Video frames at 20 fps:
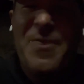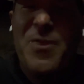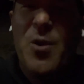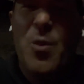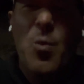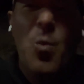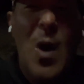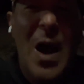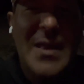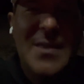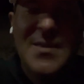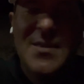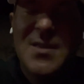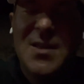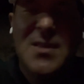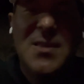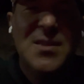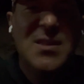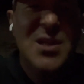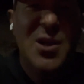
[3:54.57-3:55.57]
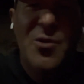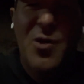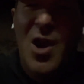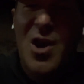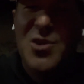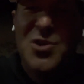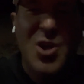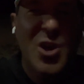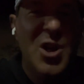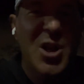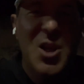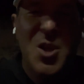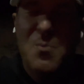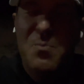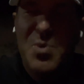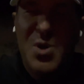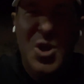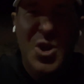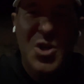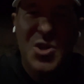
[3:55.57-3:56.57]
the ones and zeros on a
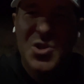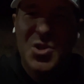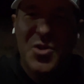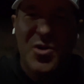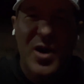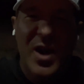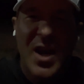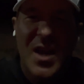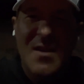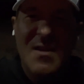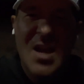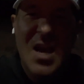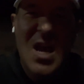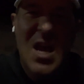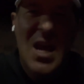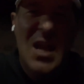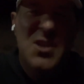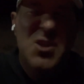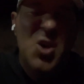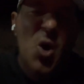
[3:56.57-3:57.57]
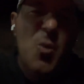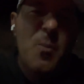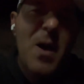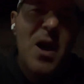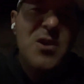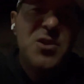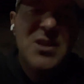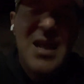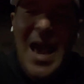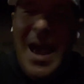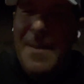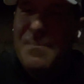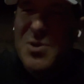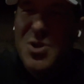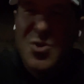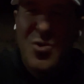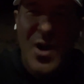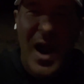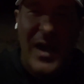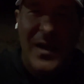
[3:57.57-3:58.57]
computer screen, it's almost
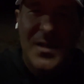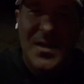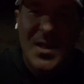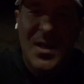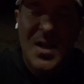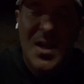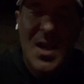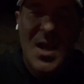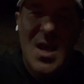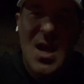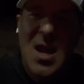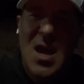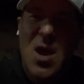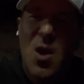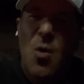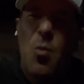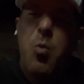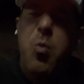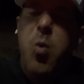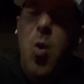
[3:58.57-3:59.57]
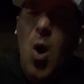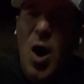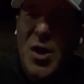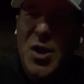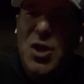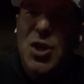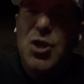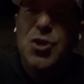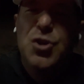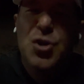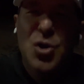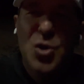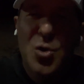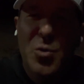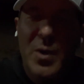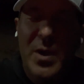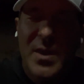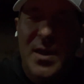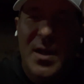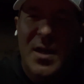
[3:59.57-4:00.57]
abstract. What you do
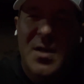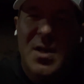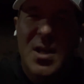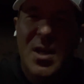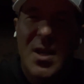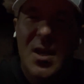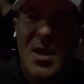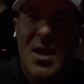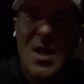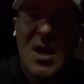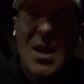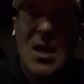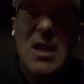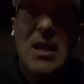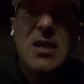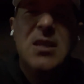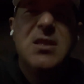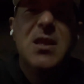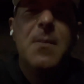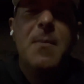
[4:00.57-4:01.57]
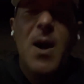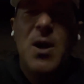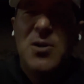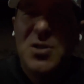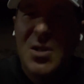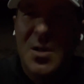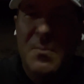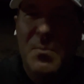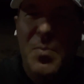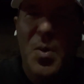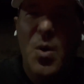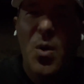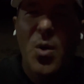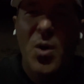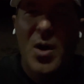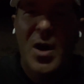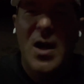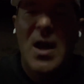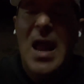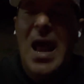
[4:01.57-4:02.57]
with it is the most important